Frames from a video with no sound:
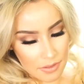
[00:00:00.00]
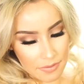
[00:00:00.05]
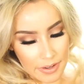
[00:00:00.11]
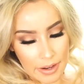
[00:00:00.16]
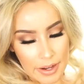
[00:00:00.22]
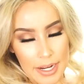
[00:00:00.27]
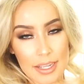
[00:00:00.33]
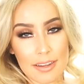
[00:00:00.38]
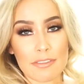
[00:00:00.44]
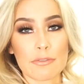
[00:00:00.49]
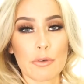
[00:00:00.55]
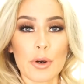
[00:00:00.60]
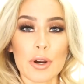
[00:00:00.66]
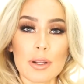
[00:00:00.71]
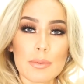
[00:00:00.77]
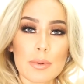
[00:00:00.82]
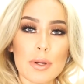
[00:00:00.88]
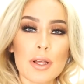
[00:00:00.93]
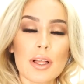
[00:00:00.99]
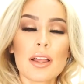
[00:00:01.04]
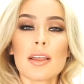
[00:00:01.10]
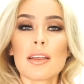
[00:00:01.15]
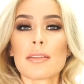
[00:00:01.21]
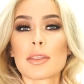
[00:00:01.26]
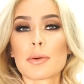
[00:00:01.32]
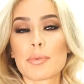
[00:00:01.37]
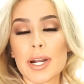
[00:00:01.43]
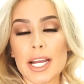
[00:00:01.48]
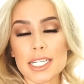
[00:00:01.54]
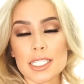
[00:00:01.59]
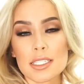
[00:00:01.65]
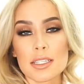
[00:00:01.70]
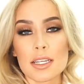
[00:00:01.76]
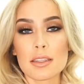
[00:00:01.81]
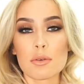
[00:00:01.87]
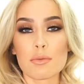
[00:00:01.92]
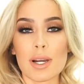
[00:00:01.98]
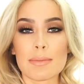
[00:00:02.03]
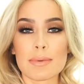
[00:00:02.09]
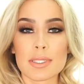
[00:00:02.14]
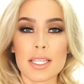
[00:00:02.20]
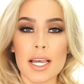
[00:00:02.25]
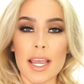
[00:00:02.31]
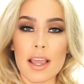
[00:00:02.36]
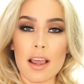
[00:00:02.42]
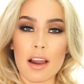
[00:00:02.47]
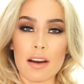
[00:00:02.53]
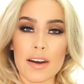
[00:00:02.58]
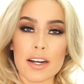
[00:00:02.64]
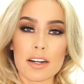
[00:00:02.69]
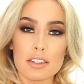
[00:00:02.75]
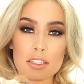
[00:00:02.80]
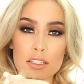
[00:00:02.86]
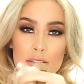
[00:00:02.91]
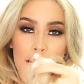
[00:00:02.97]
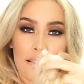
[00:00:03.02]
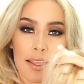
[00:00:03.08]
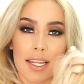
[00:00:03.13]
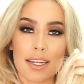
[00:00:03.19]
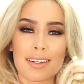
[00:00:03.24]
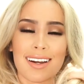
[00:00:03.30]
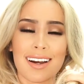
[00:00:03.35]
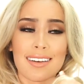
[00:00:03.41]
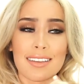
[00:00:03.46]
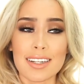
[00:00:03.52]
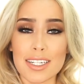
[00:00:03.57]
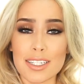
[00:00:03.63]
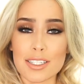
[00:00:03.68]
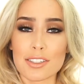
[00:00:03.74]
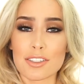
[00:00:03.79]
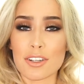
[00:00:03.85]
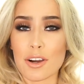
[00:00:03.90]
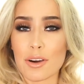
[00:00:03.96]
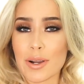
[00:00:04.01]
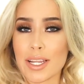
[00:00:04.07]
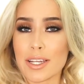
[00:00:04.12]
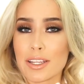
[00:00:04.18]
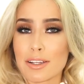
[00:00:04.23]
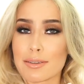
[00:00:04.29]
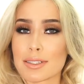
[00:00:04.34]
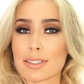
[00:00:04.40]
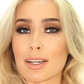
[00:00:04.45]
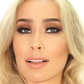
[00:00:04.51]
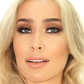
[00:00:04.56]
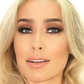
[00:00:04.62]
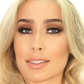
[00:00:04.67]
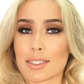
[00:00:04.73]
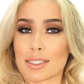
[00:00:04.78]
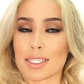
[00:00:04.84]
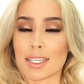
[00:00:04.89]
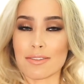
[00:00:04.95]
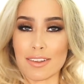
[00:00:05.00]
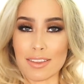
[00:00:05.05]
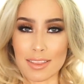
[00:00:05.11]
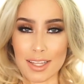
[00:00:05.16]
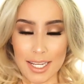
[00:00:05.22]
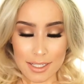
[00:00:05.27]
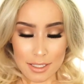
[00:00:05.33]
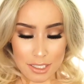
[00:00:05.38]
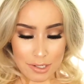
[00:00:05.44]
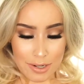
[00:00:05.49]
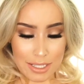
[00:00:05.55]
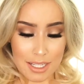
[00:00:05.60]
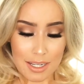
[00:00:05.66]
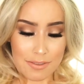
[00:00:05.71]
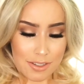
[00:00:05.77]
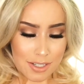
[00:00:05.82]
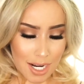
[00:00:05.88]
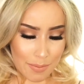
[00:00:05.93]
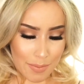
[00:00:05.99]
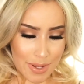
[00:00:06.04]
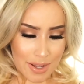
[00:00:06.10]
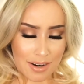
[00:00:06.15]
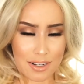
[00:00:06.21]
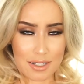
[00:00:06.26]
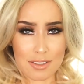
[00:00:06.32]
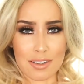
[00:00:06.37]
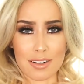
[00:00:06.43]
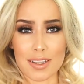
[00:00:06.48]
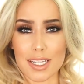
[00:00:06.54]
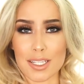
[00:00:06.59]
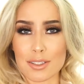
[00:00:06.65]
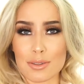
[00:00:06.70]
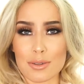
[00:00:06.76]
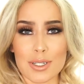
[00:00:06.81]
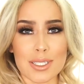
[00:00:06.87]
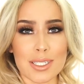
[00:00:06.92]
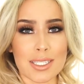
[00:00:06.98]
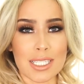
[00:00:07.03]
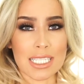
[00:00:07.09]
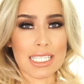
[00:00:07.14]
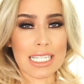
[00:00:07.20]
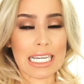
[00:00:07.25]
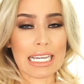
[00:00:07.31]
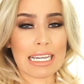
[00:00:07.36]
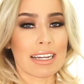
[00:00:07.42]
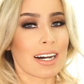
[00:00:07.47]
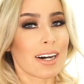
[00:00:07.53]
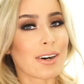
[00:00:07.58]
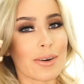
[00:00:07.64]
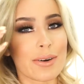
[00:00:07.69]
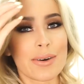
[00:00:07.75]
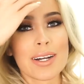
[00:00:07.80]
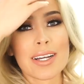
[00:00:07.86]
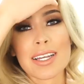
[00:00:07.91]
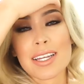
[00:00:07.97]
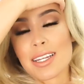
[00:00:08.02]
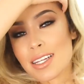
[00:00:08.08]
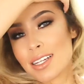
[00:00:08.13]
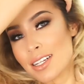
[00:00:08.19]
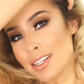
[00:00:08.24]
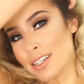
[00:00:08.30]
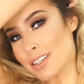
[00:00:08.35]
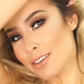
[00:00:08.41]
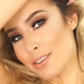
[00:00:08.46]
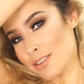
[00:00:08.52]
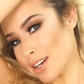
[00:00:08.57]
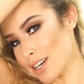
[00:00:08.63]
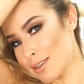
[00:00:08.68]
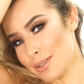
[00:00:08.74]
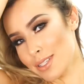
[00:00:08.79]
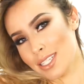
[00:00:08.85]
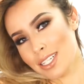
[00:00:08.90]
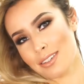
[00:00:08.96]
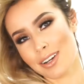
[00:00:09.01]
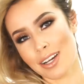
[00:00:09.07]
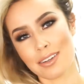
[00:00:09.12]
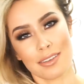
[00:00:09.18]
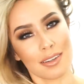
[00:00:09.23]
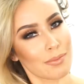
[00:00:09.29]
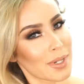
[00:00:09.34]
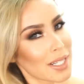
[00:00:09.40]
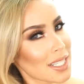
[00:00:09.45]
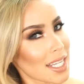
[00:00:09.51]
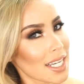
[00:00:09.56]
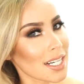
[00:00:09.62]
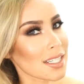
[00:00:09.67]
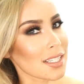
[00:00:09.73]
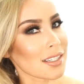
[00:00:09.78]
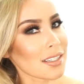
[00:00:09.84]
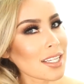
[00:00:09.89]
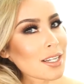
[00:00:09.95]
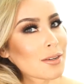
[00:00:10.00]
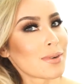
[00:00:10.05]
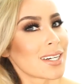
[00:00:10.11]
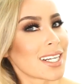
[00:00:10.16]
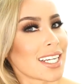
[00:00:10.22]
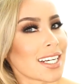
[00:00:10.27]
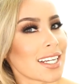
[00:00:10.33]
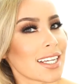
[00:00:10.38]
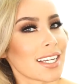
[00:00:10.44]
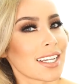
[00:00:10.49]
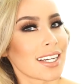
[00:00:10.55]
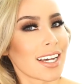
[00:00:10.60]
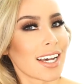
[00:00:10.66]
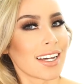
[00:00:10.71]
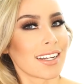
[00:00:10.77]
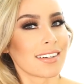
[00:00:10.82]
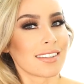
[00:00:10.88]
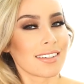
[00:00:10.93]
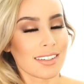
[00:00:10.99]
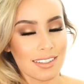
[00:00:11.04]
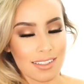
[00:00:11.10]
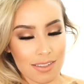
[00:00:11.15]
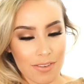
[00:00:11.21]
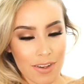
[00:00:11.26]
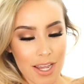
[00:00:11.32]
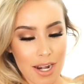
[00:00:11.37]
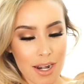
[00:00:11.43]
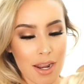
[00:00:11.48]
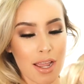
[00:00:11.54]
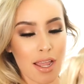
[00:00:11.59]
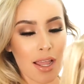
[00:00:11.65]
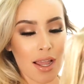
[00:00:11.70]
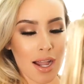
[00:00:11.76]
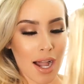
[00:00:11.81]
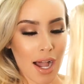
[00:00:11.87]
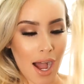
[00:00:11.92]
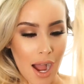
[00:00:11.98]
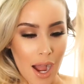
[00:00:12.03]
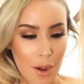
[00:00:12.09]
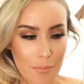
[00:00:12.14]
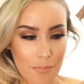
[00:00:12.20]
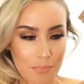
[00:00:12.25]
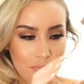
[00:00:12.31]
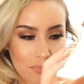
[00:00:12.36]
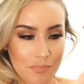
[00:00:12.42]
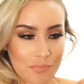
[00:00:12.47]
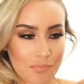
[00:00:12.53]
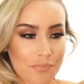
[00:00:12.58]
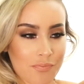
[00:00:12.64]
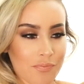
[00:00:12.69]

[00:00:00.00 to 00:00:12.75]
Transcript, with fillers: are very affordable. The prices on the website are in Australian dollars, so in US dollars it's even less, so I love shopping on Australian stores because it's like, oh, you thought it was 200 but it's actually like 180 and it's fun. Um,